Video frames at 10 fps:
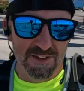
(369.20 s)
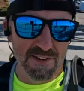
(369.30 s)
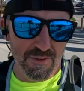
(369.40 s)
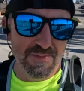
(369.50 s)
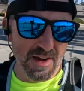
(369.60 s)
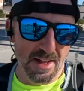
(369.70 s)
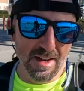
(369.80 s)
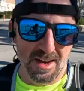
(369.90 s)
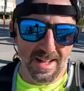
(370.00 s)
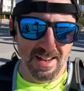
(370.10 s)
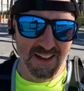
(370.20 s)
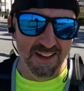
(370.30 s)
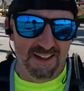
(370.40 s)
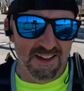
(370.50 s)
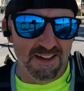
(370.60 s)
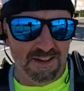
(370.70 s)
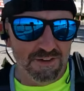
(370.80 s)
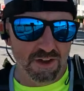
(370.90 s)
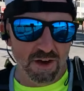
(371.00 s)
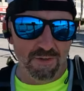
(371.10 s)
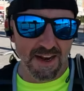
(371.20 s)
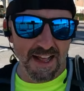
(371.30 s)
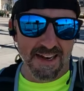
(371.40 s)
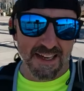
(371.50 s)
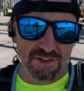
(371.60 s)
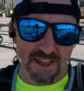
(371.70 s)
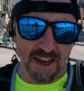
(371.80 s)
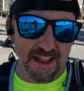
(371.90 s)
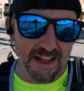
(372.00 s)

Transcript: still feeling good. So the next thing I